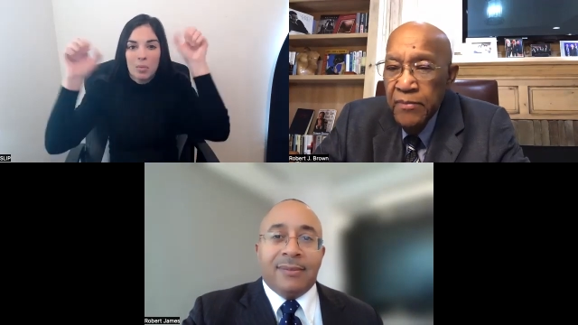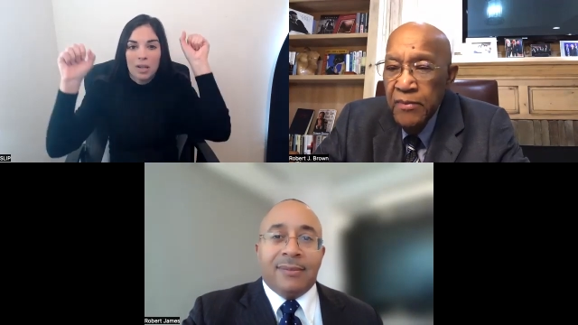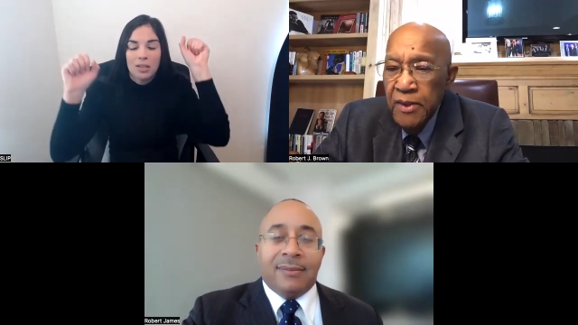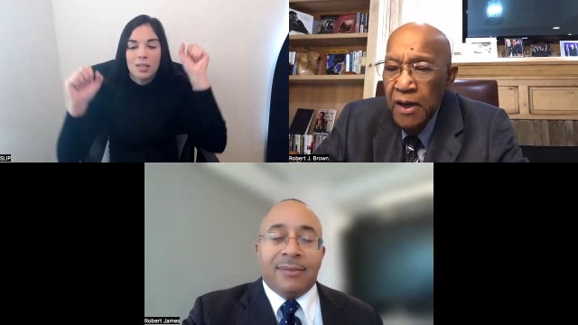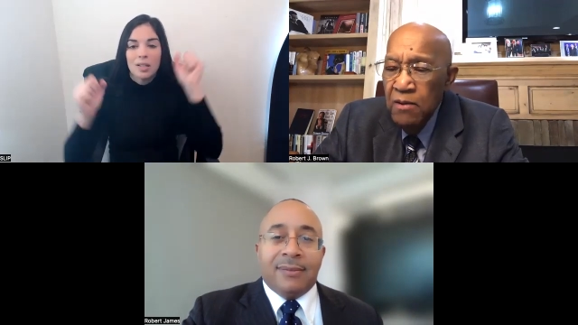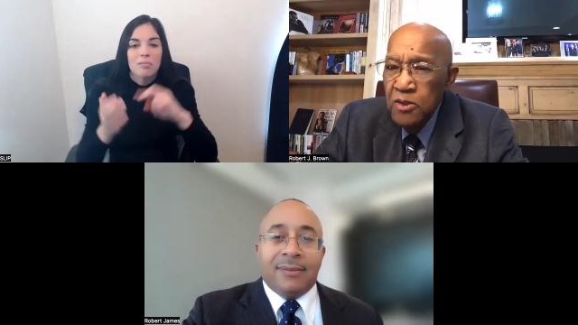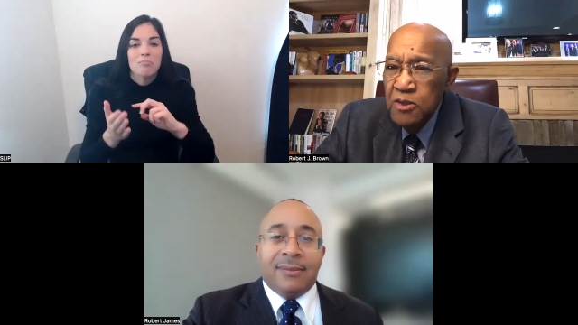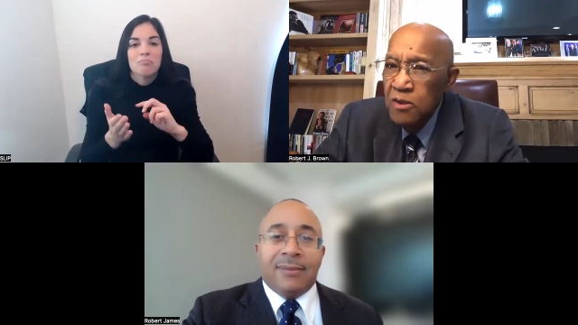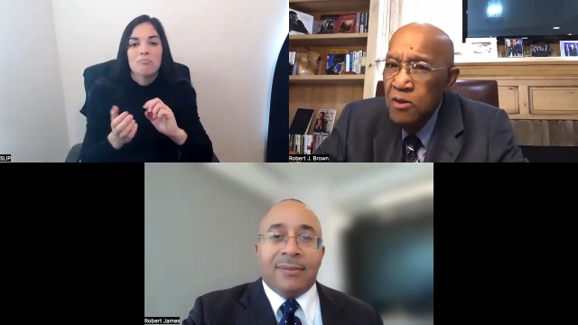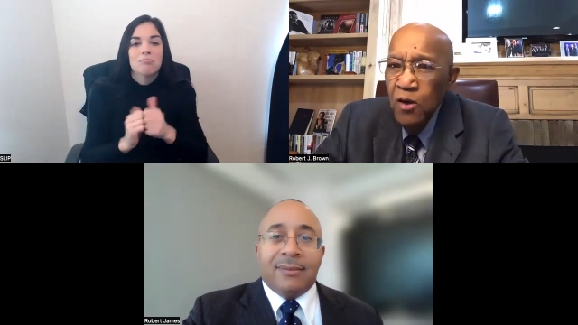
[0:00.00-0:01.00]
Speaker 1: that
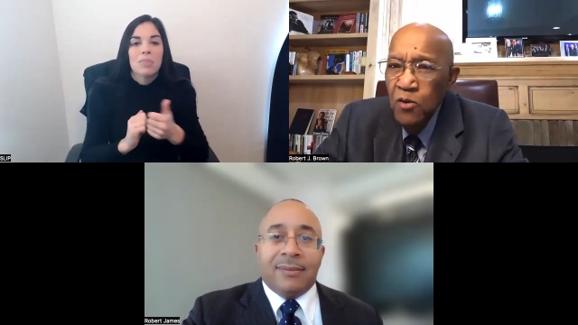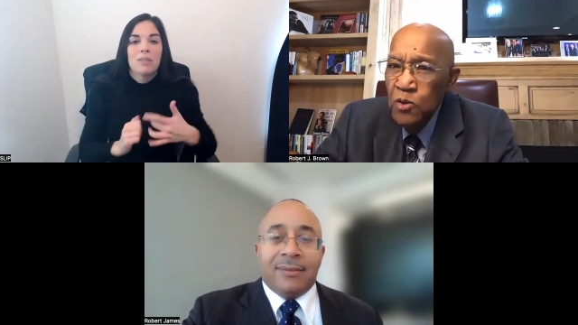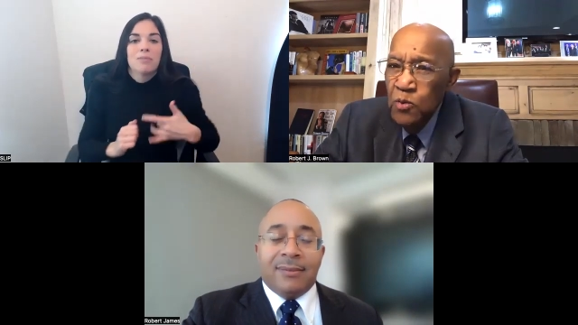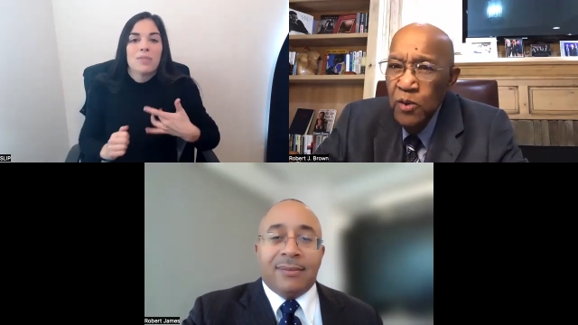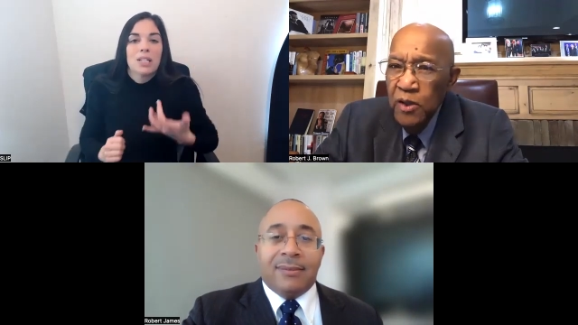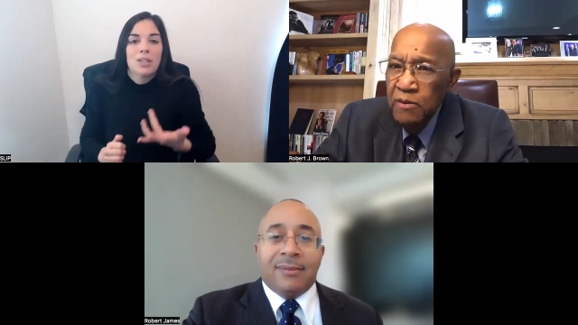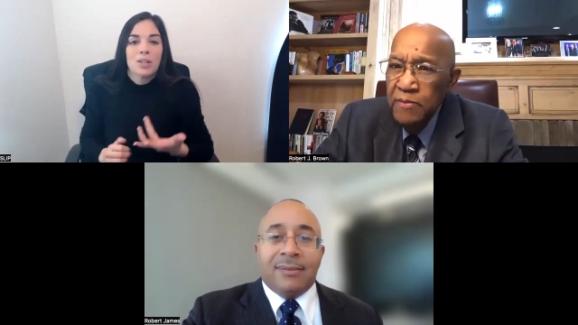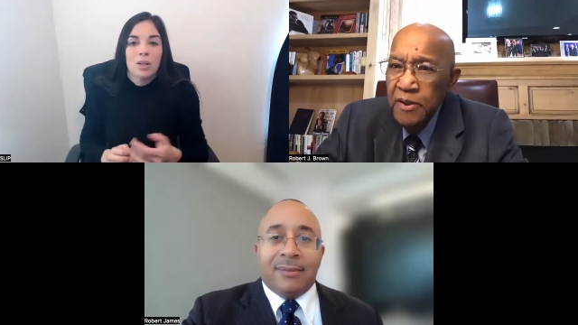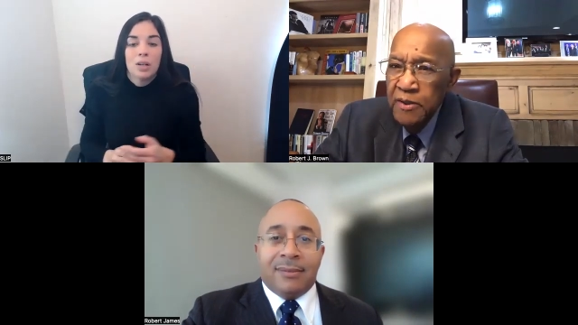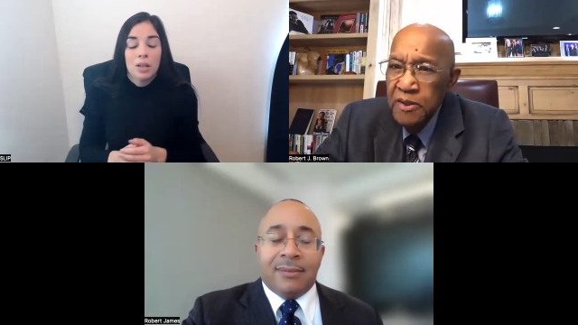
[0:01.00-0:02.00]
was an
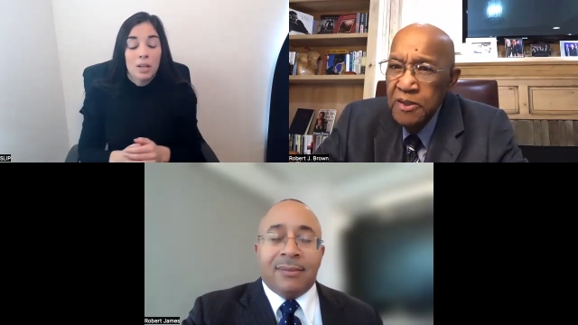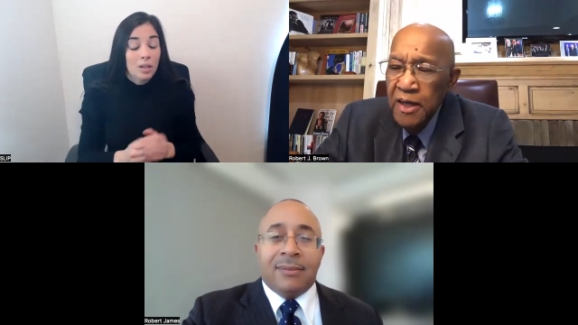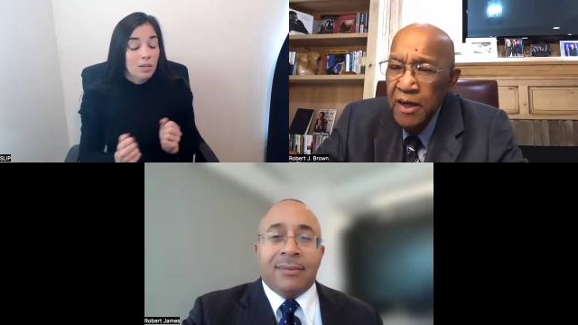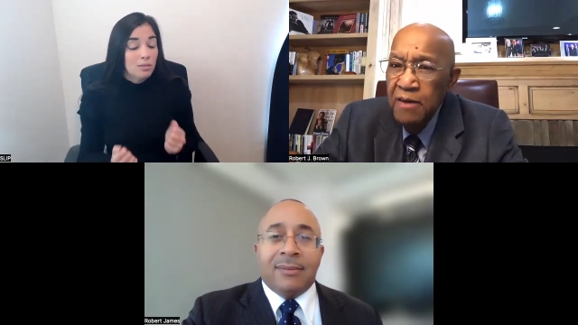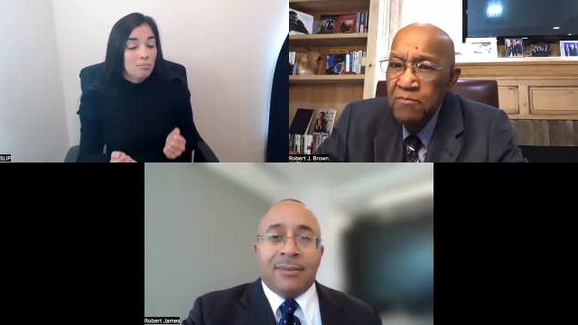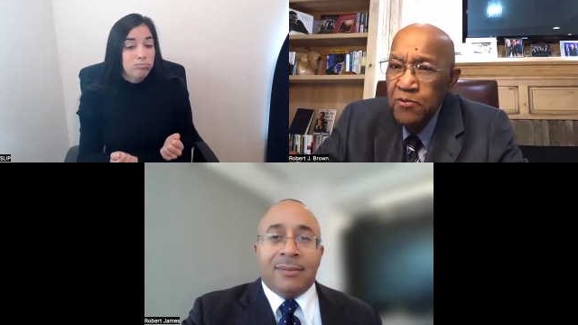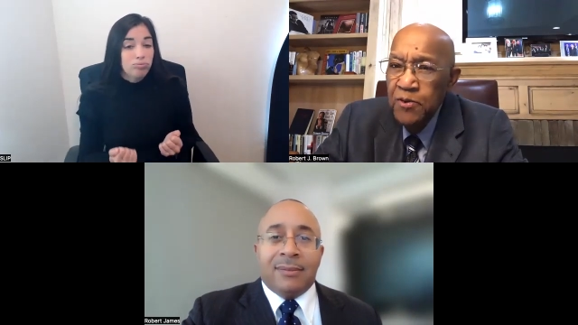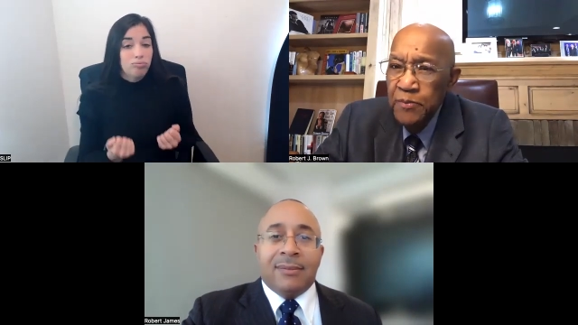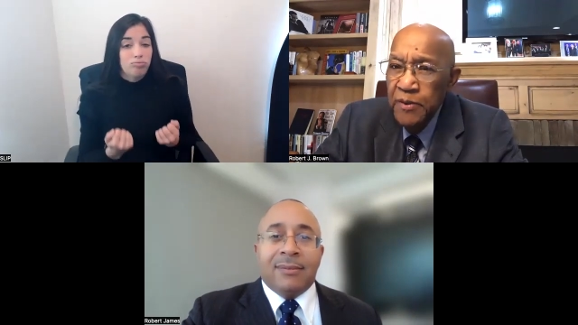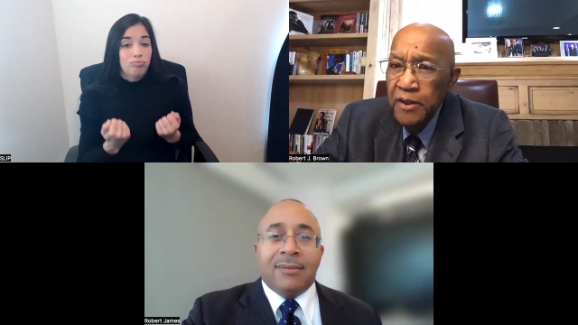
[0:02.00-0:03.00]
overwhelming time
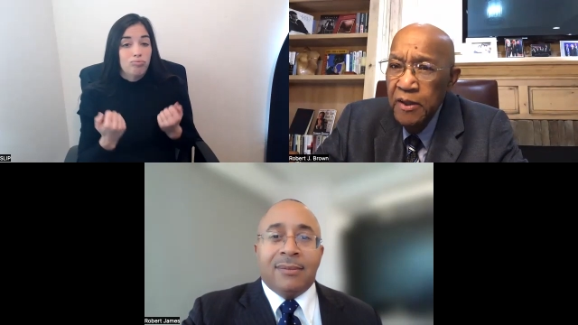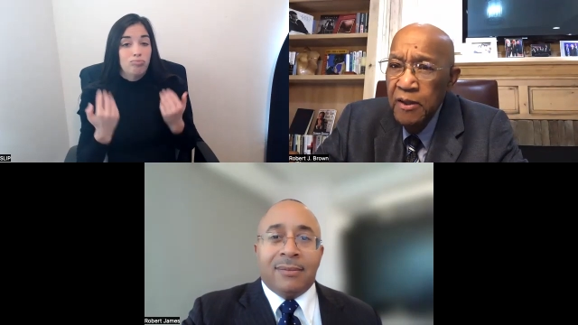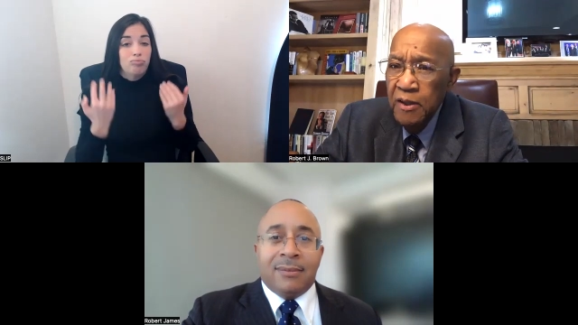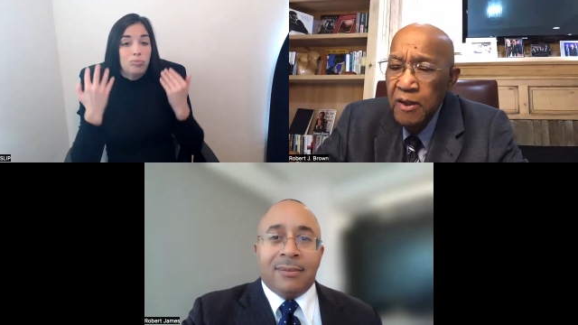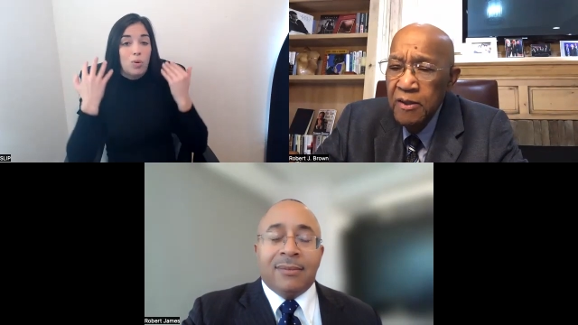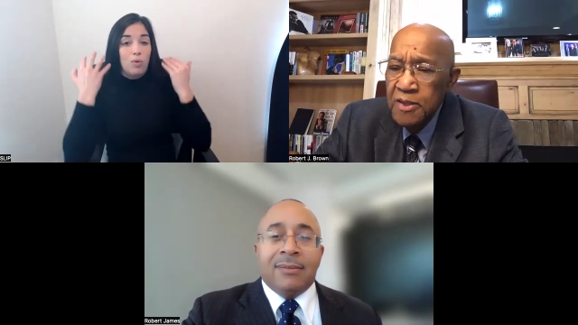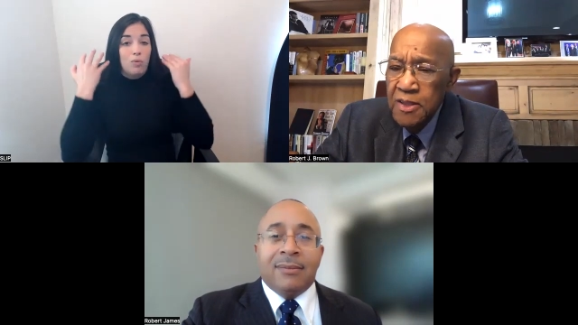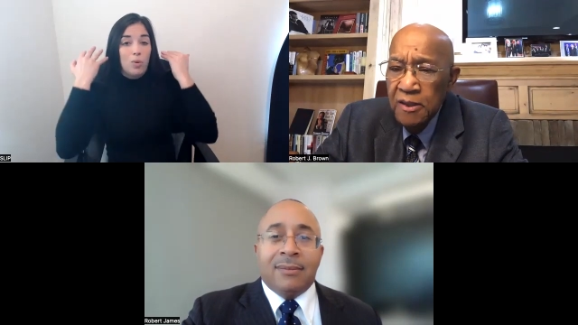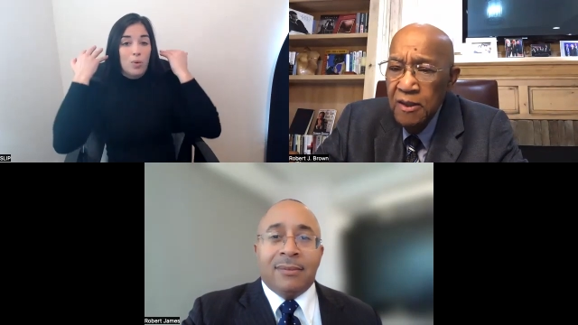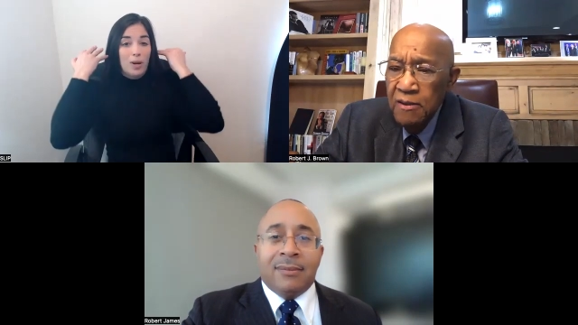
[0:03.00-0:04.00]
for me. It
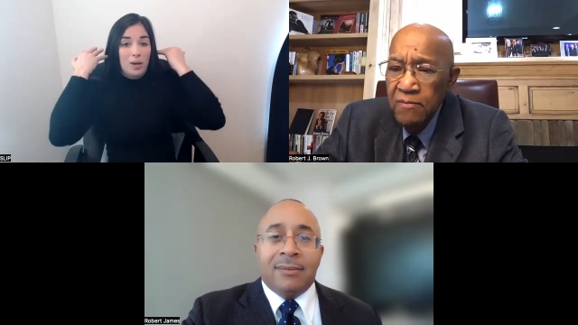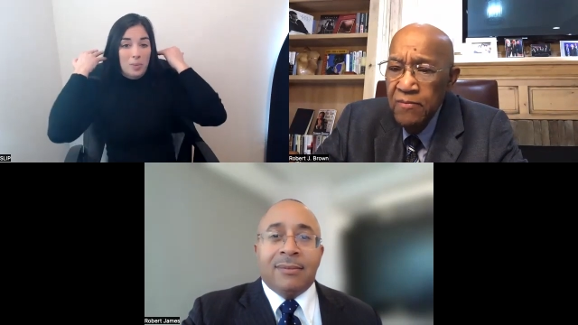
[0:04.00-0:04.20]
uh,